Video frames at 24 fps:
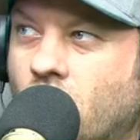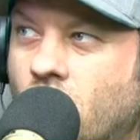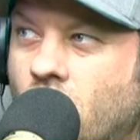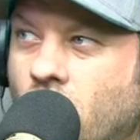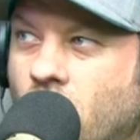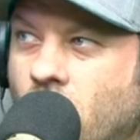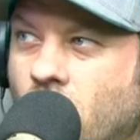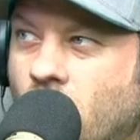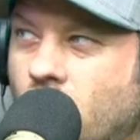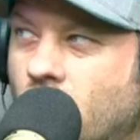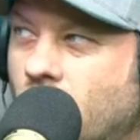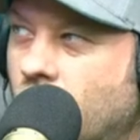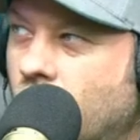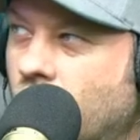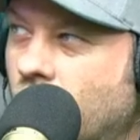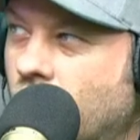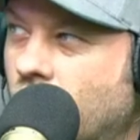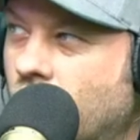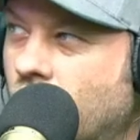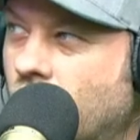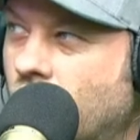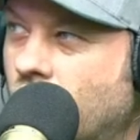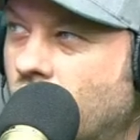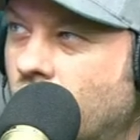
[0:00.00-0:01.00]

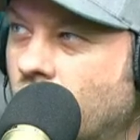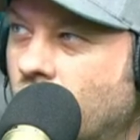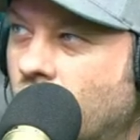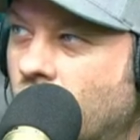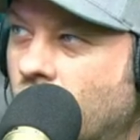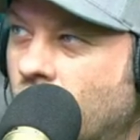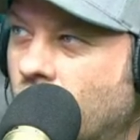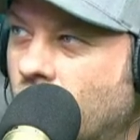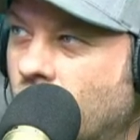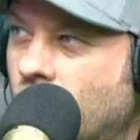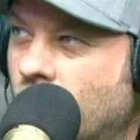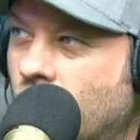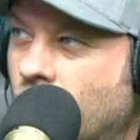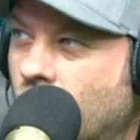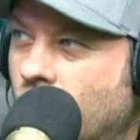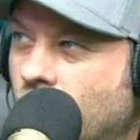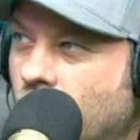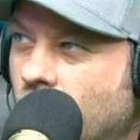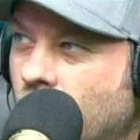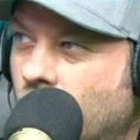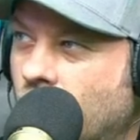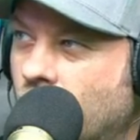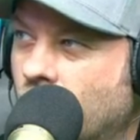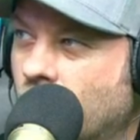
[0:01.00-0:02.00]

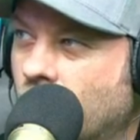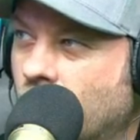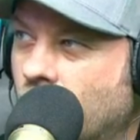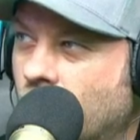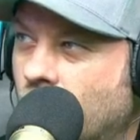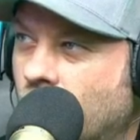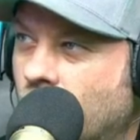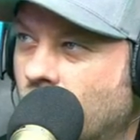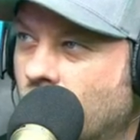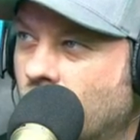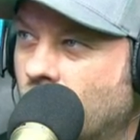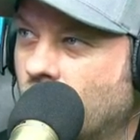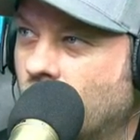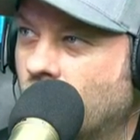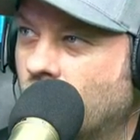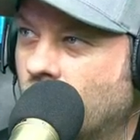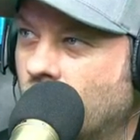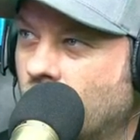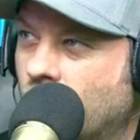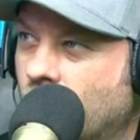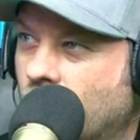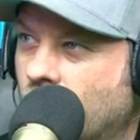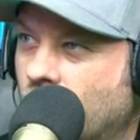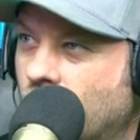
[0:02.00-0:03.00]

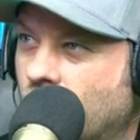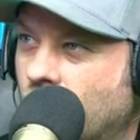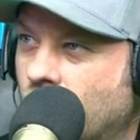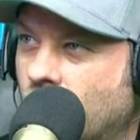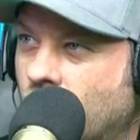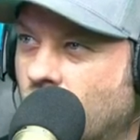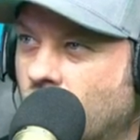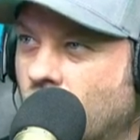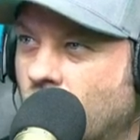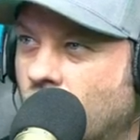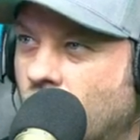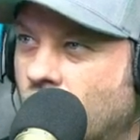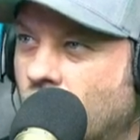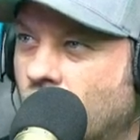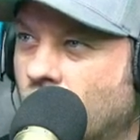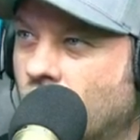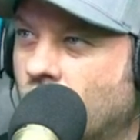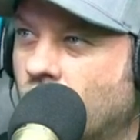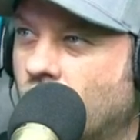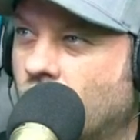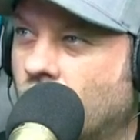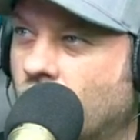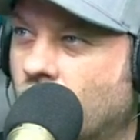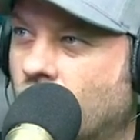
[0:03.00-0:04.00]

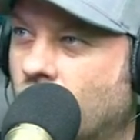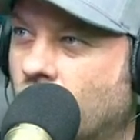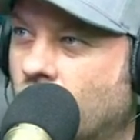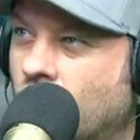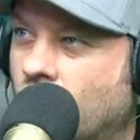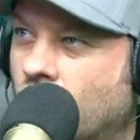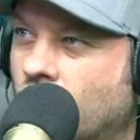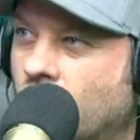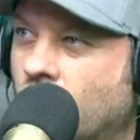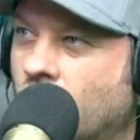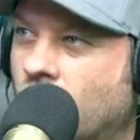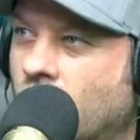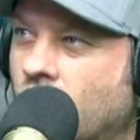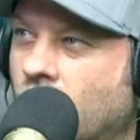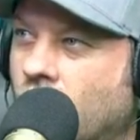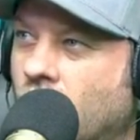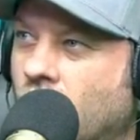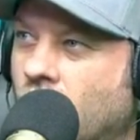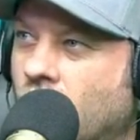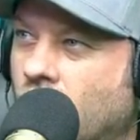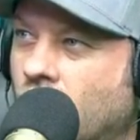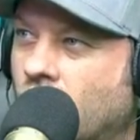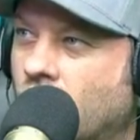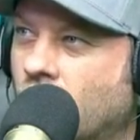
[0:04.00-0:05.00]

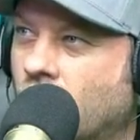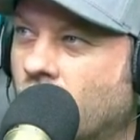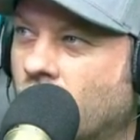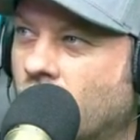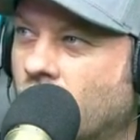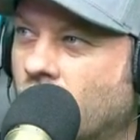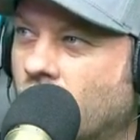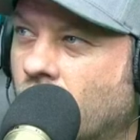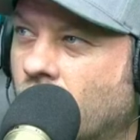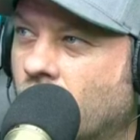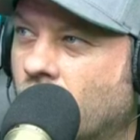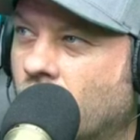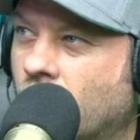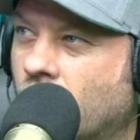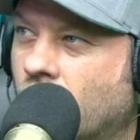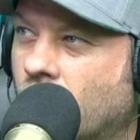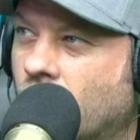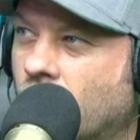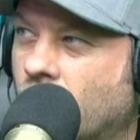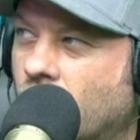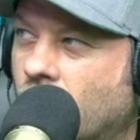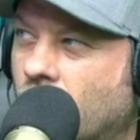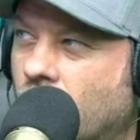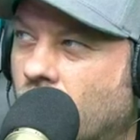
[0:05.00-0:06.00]

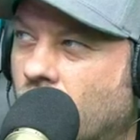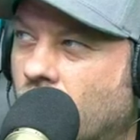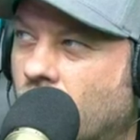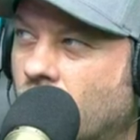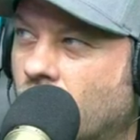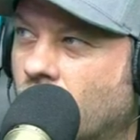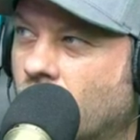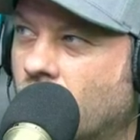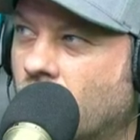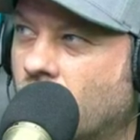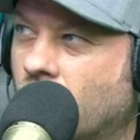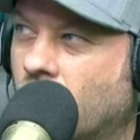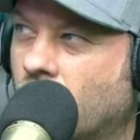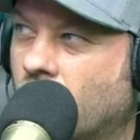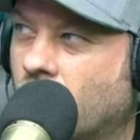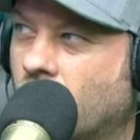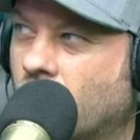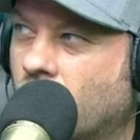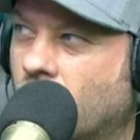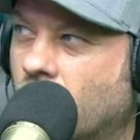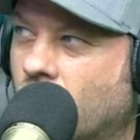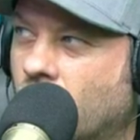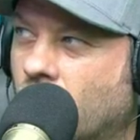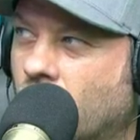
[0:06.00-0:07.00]

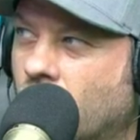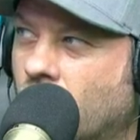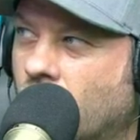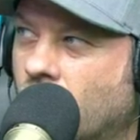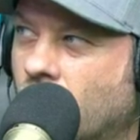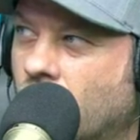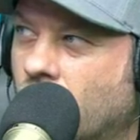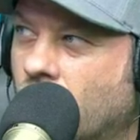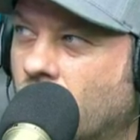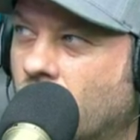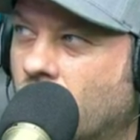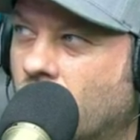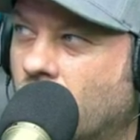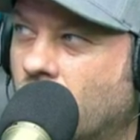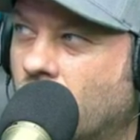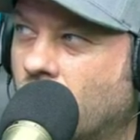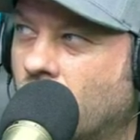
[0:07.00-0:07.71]
No one is speaking in this clip.